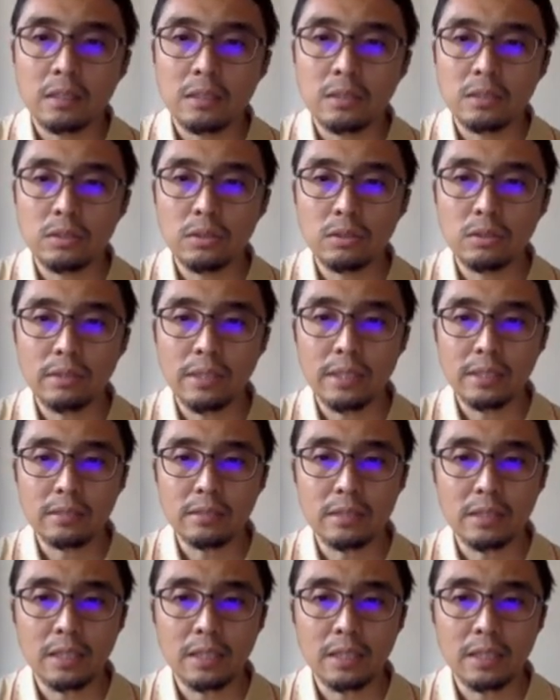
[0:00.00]
So you can
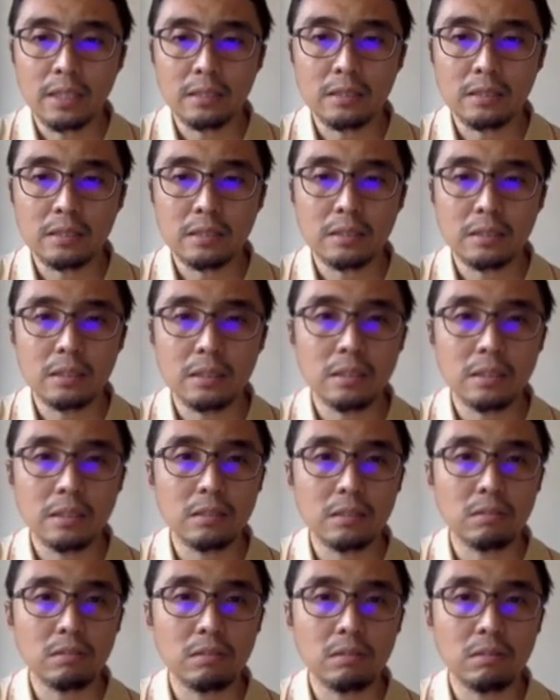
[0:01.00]
try this. So
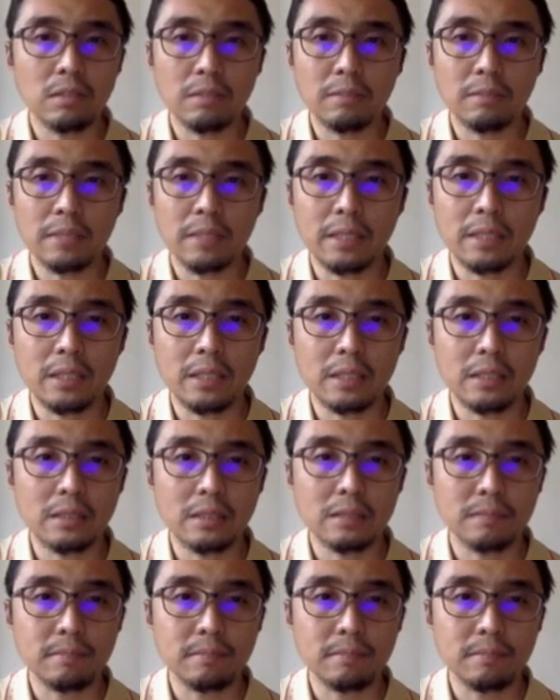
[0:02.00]
in my case,